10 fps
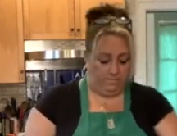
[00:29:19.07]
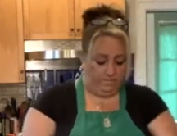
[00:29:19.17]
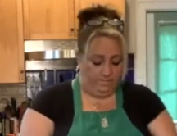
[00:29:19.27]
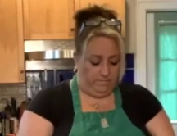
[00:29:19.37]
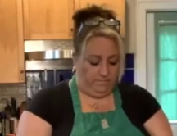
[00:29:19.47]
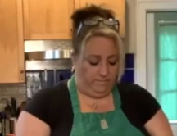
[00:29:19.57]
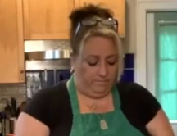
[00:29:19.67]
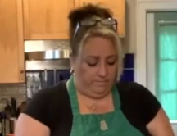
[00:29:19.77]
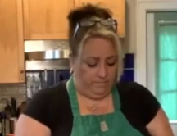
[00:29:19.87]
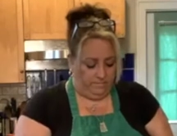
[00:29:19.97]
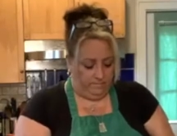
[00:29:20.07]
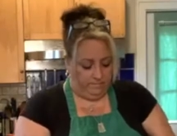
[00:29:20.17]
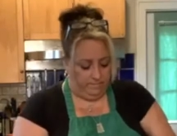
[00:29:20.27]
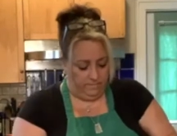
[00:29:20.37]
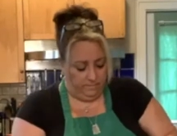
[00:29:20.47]

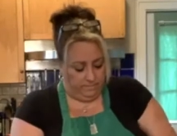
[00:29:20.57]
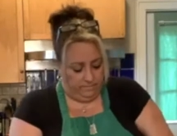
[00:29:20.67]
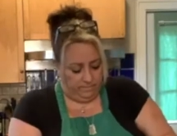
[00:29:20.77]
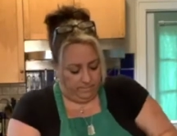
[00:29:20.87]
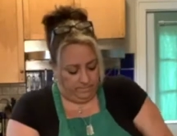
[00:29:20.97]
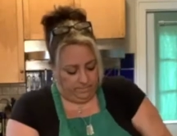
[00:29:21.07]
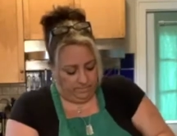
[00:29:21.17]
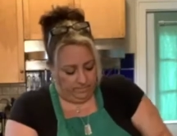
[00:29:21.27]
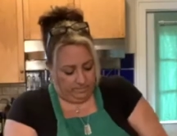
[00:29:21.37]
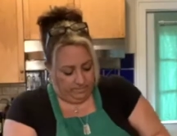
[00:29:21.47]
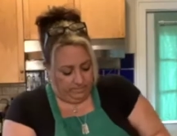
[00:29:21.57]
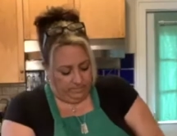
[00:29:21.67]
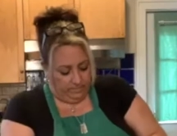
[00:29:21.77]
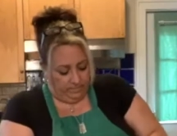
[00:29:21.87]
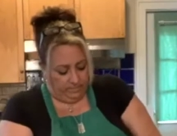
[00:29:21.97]

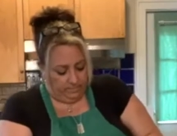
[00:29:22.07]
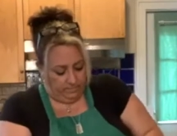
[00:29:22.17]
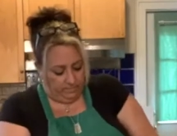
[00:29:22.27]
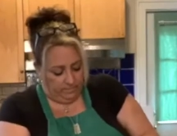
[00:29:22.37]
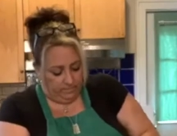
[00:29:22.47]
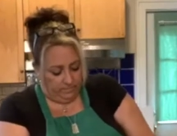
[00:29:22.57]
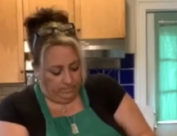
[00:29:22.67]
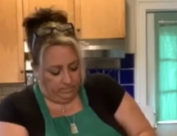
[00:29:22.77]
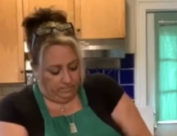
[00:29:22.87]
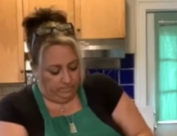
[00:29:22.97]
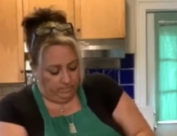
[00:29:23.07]
(silence)